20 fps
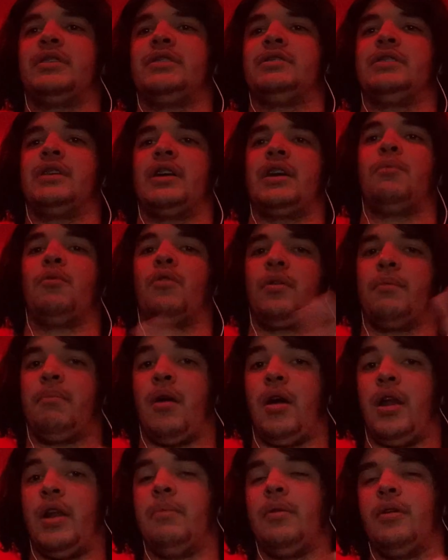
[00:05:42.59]
because it's like a more
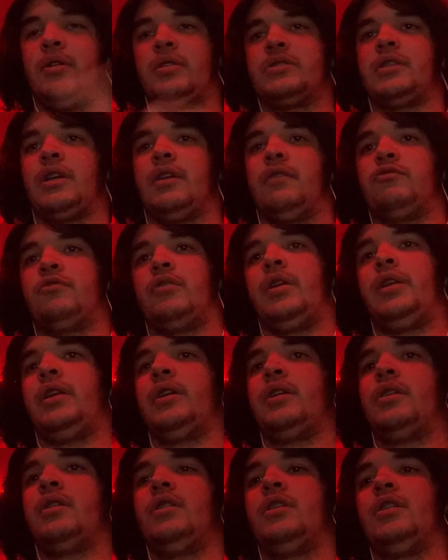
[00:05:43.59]
bodybuilding style of
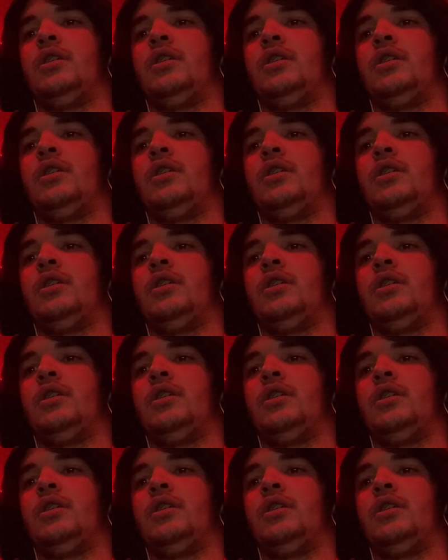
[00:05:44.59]
training.